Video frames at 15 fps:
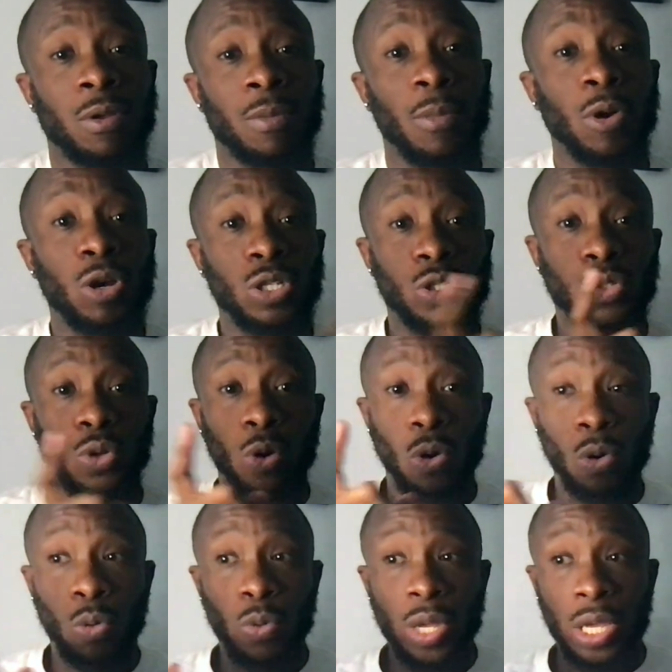because
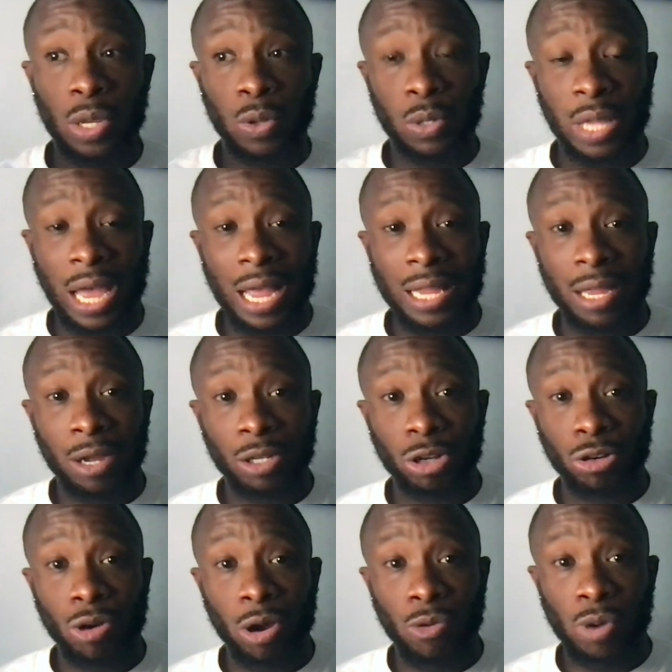though we that
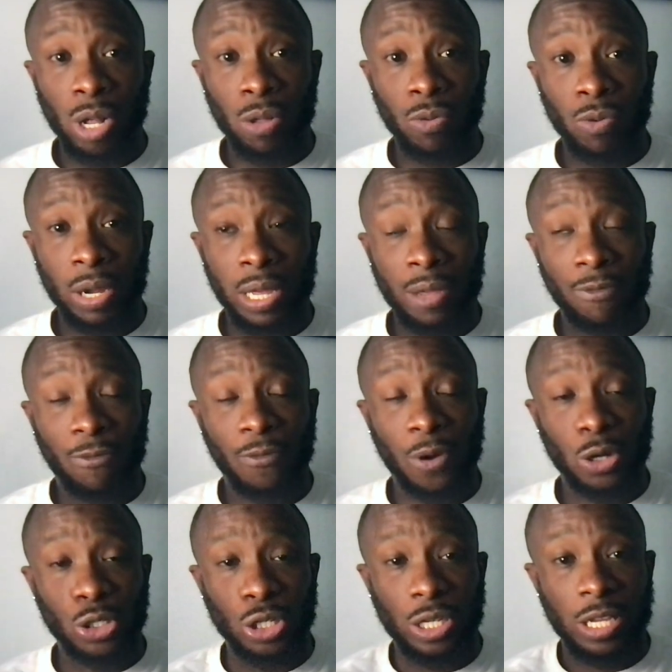underground railway
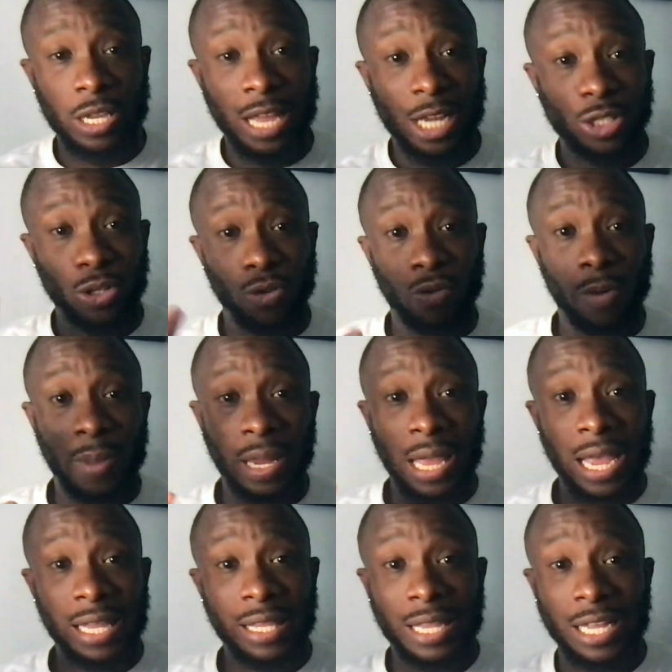functioned in the natural realm and,
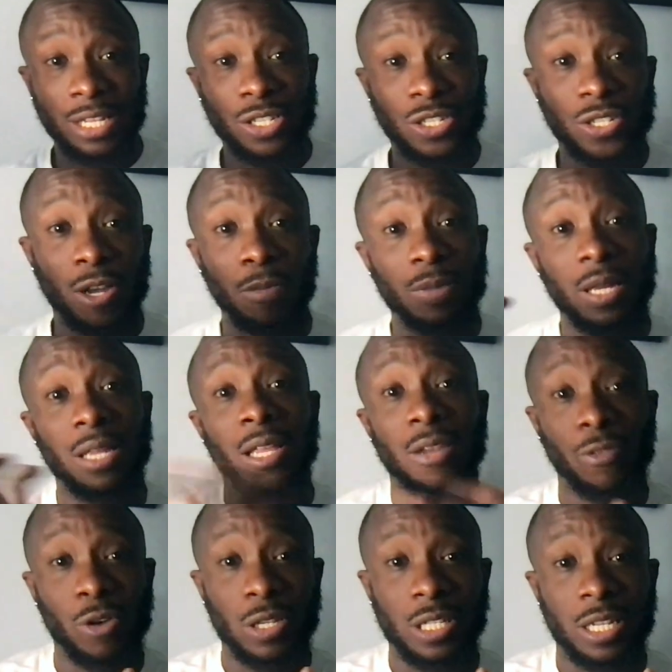and, did some
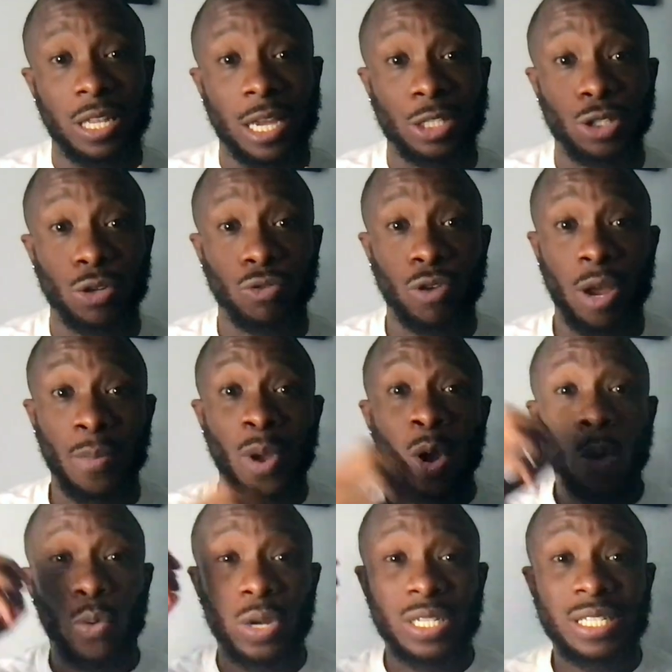deliverance in the natural realm
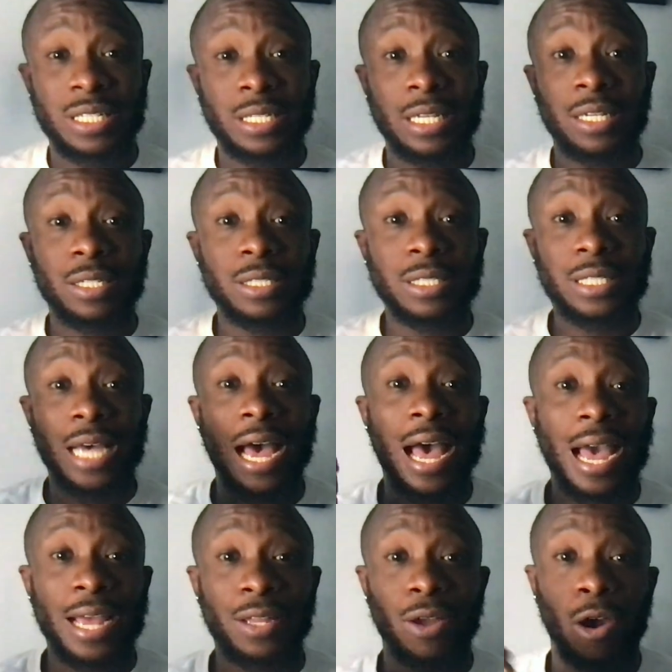we're still
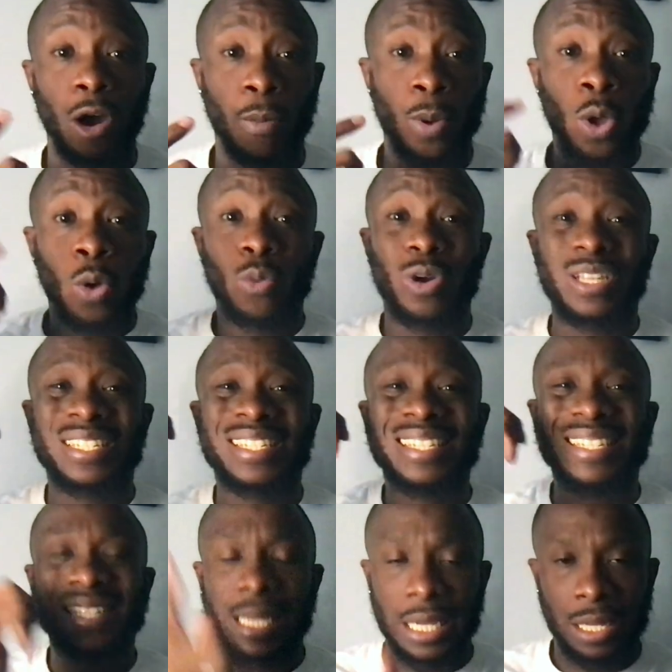tied up we're
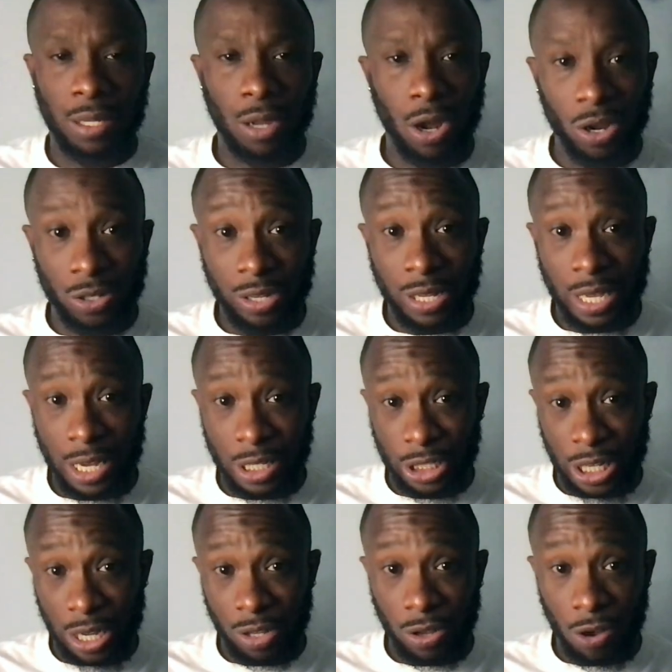still under the
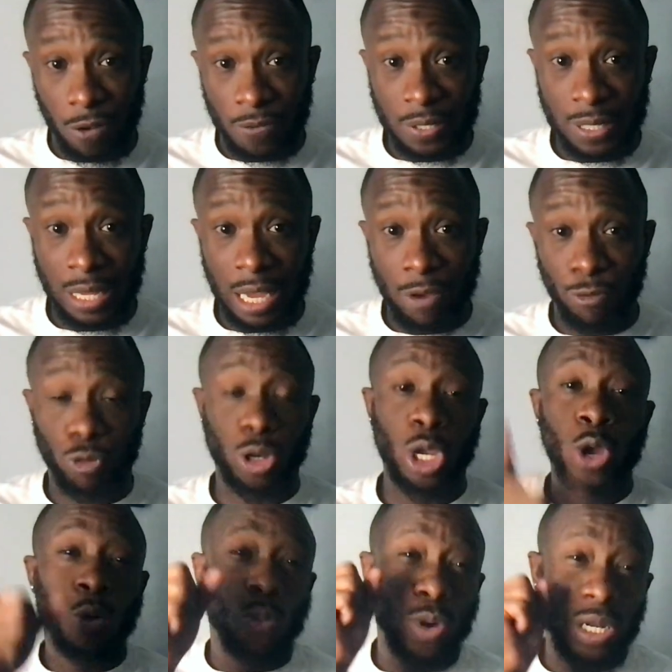agenda of slavery
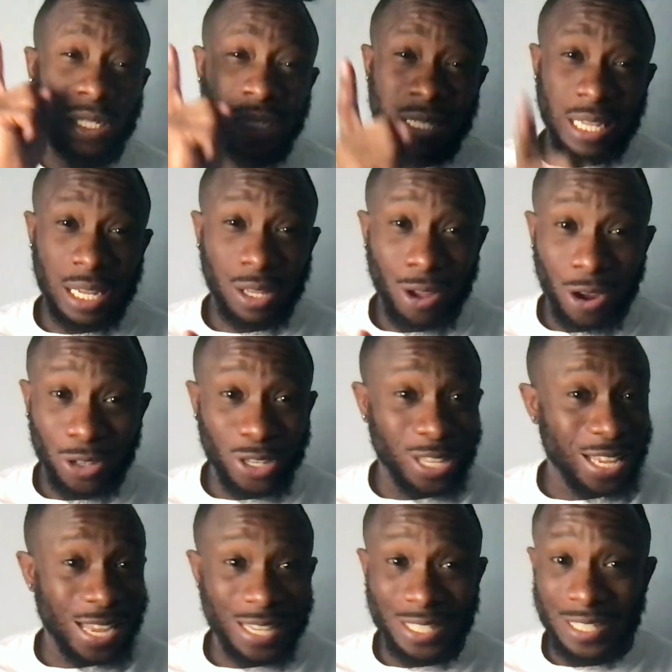we're still under
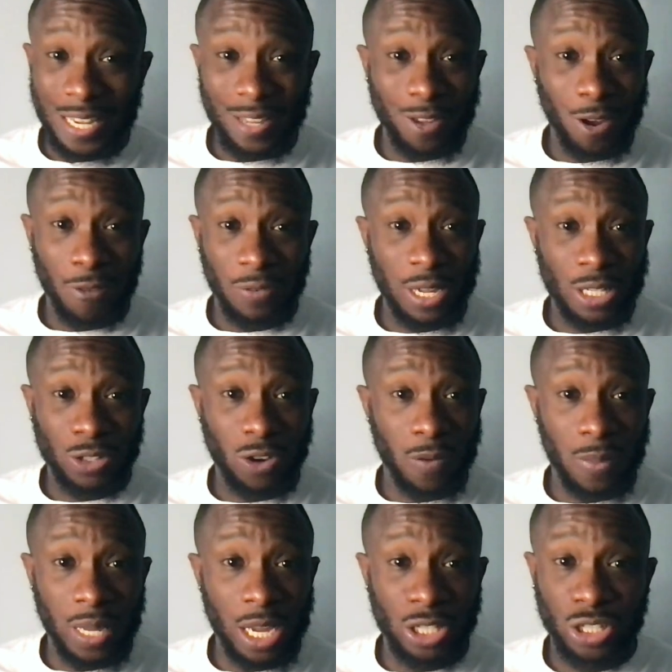the agenda of
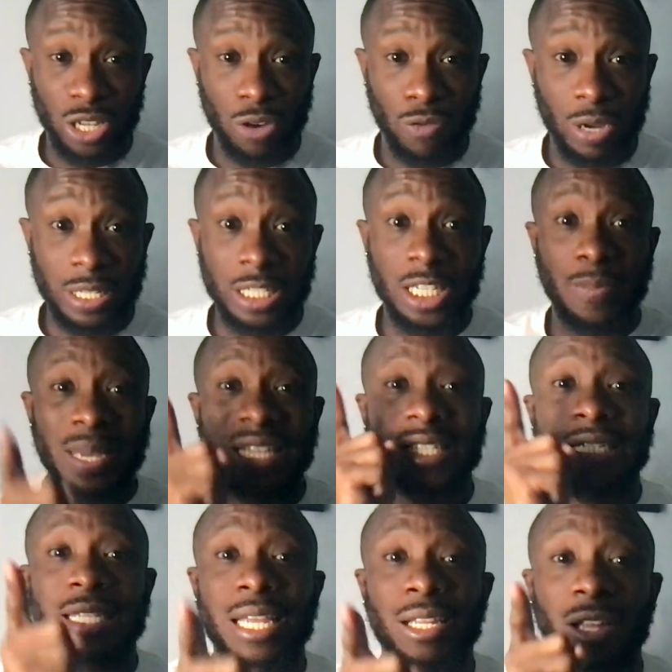discrimination and racism it
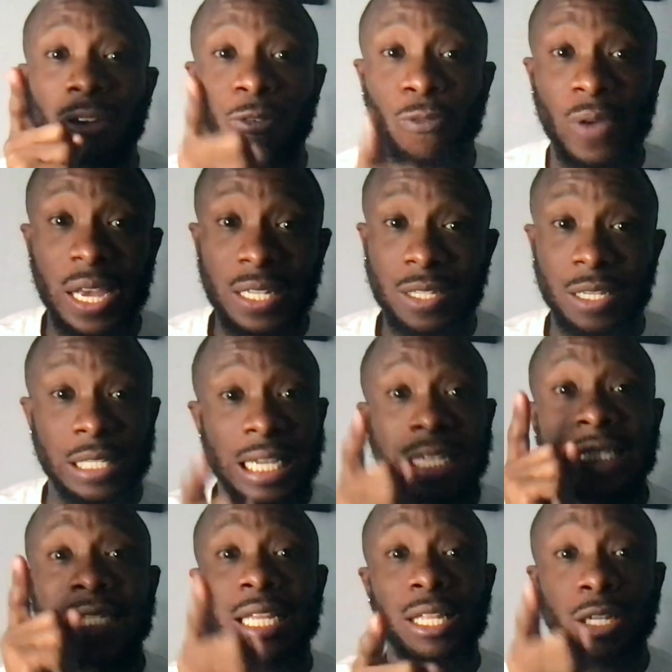still affects us
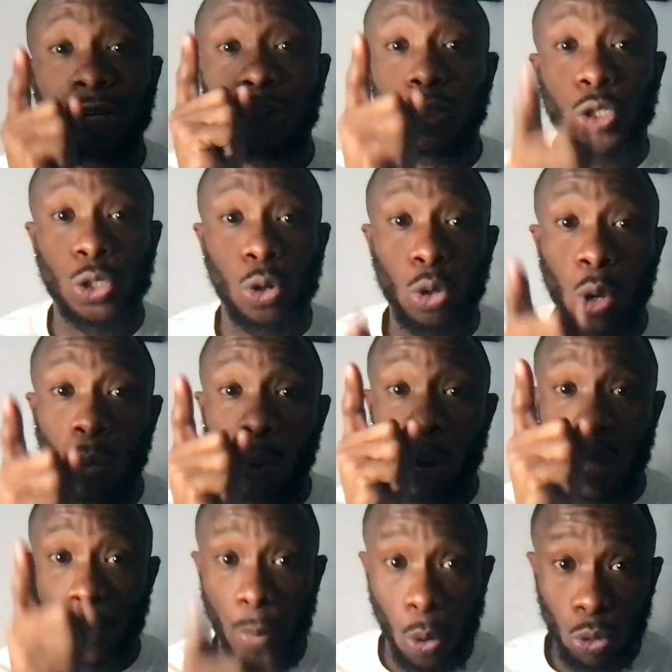it still controls our
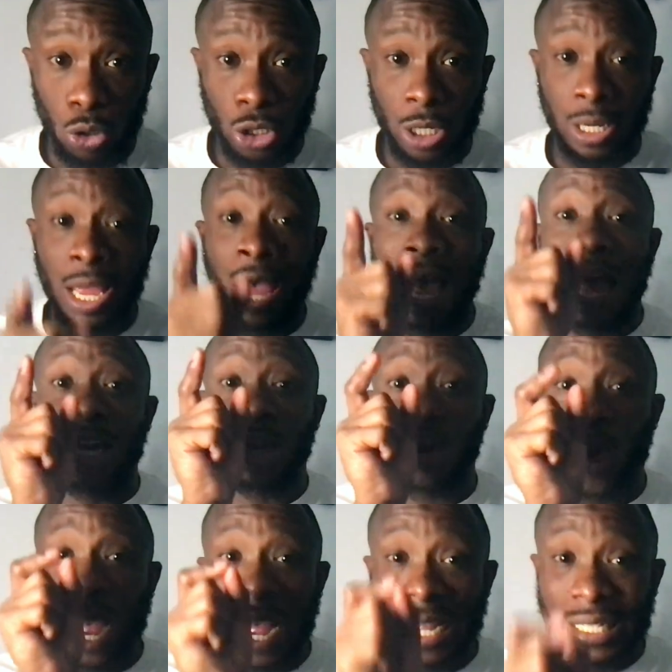emotion and
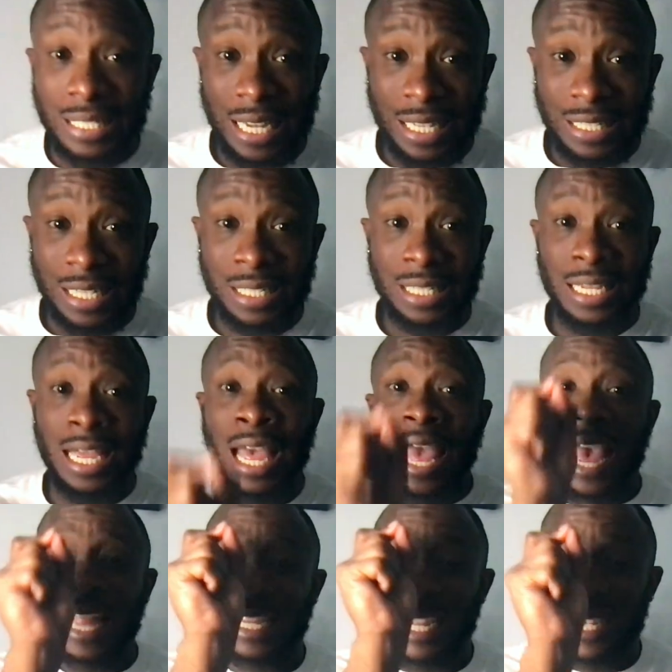our identity
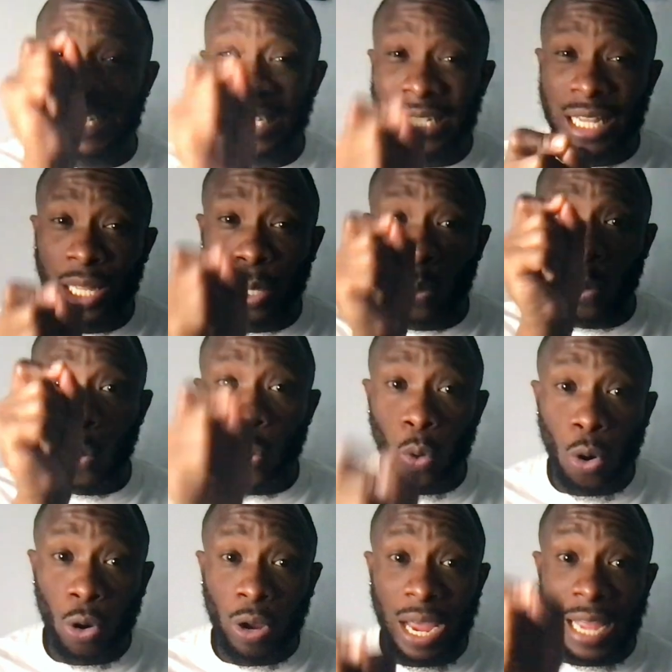and there's still
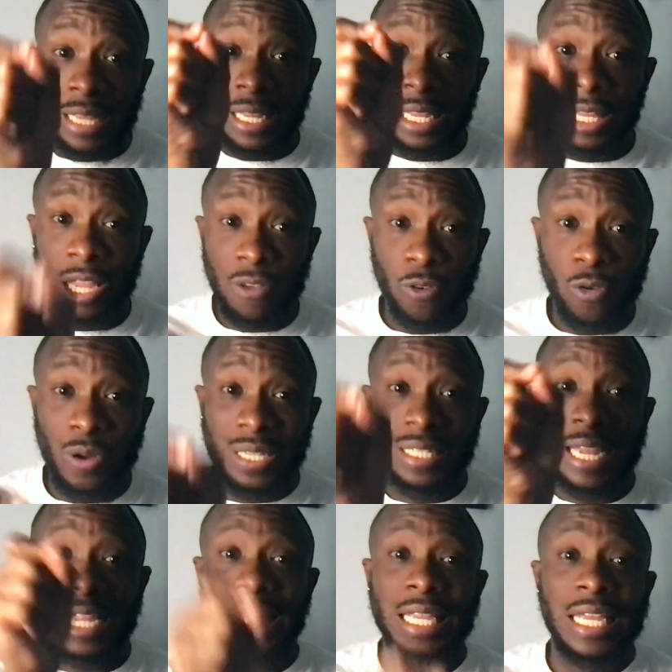work and deliverance
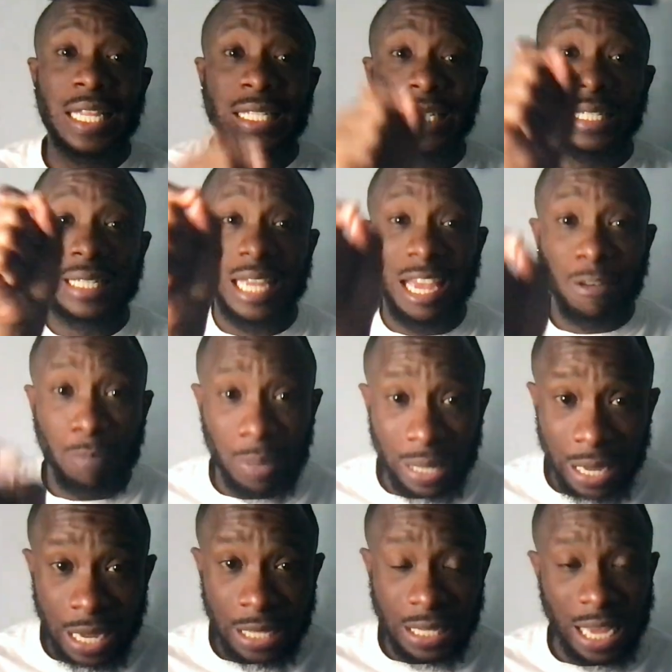that needs to take
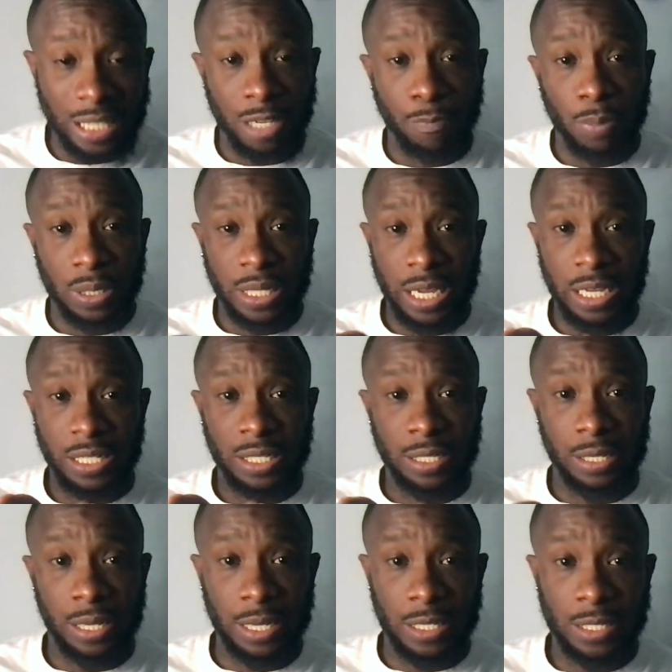place as it pertains
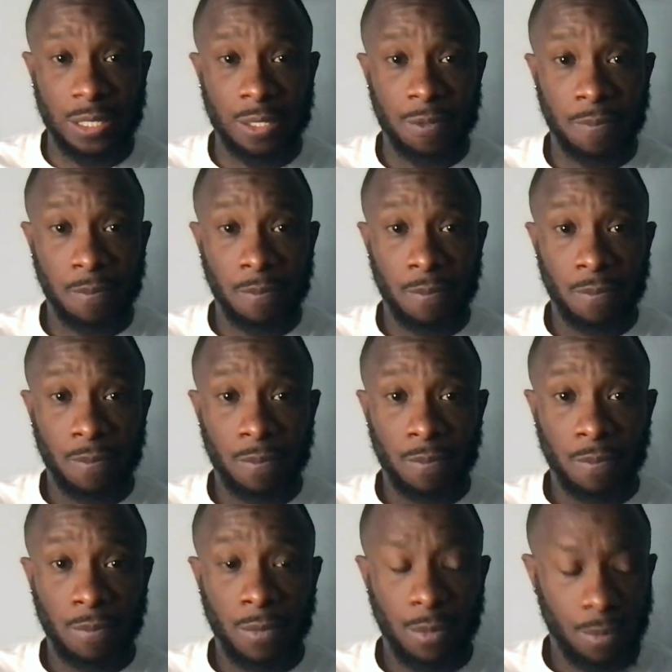to this
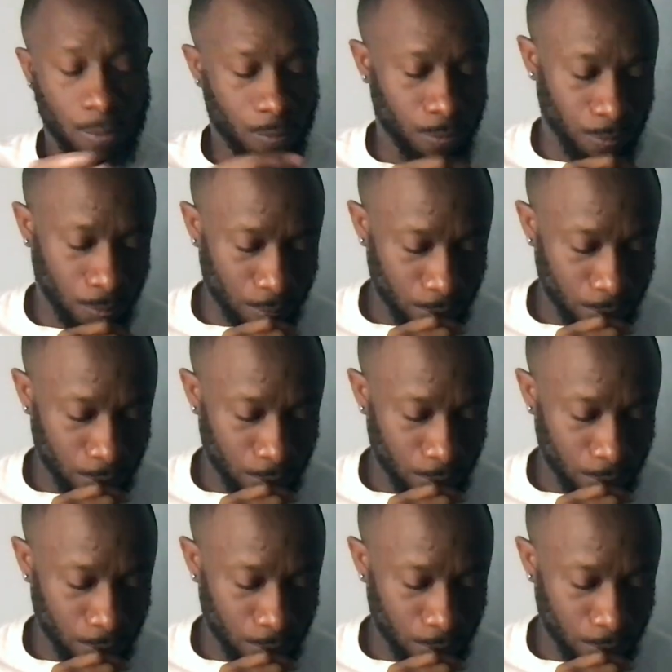hmm.